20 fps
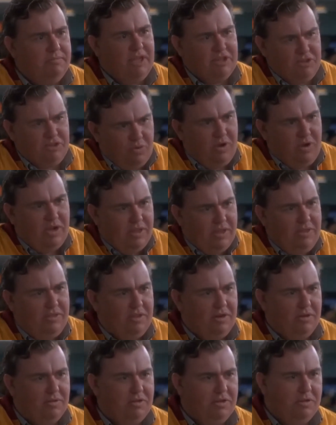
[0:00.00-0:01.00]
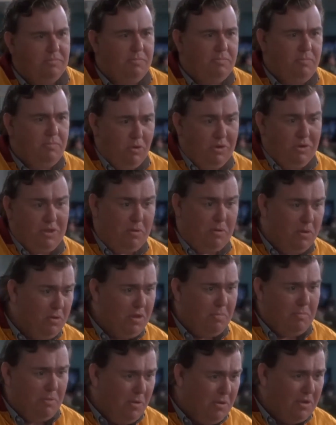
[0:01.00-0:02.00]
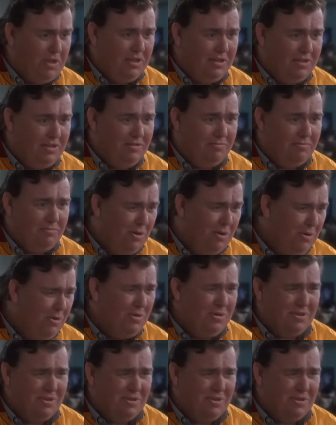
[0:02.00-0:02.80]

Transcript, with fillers: it's really nice that he's in Home Alone,